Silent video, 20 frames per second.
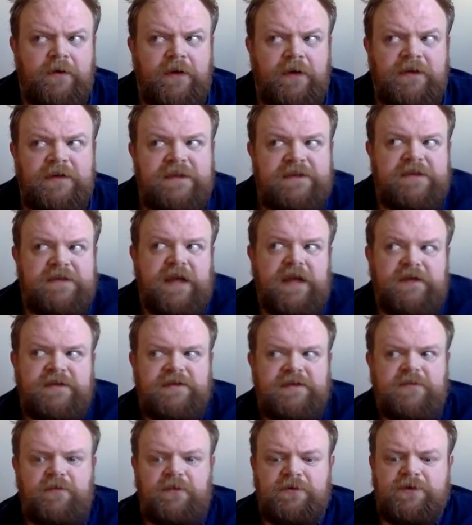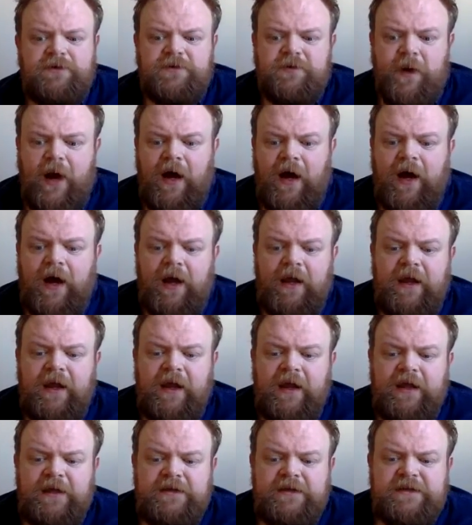When the sands are all dry,
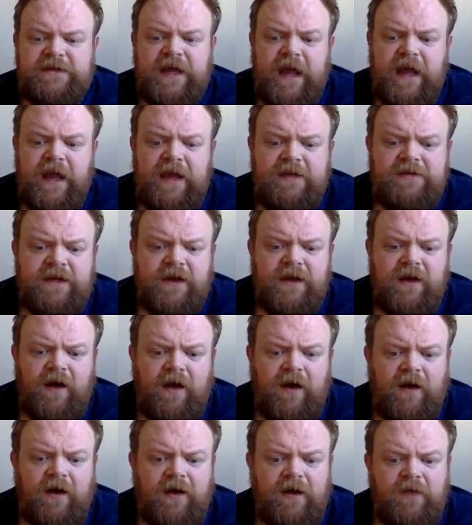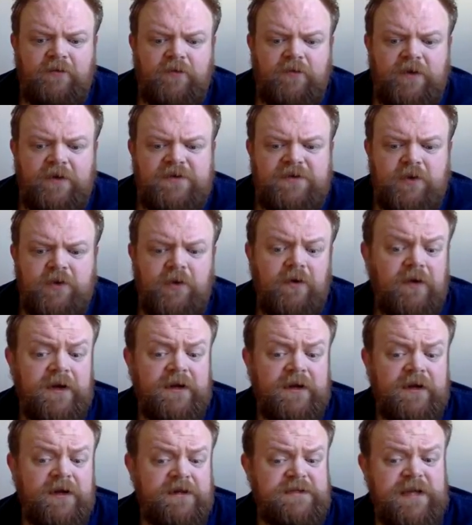he is gay as a lark and will
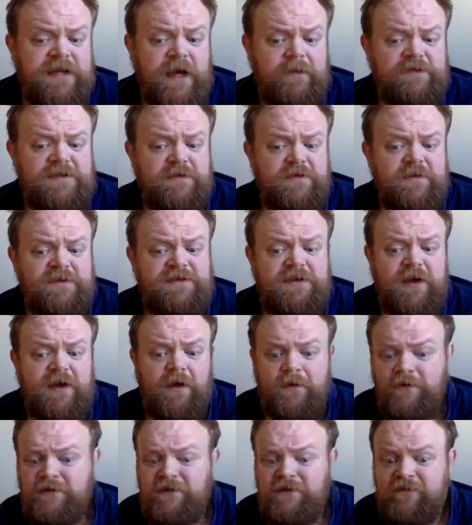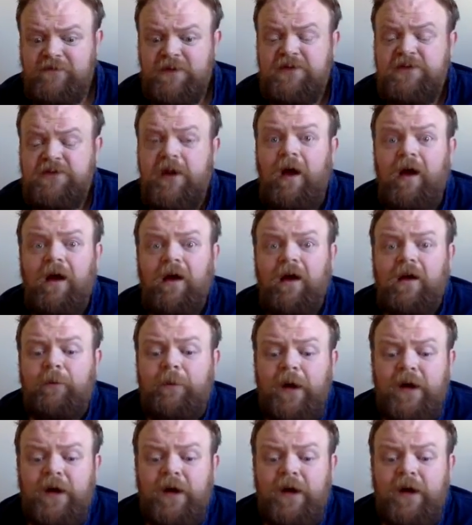talk in contemptuous tones of the shark.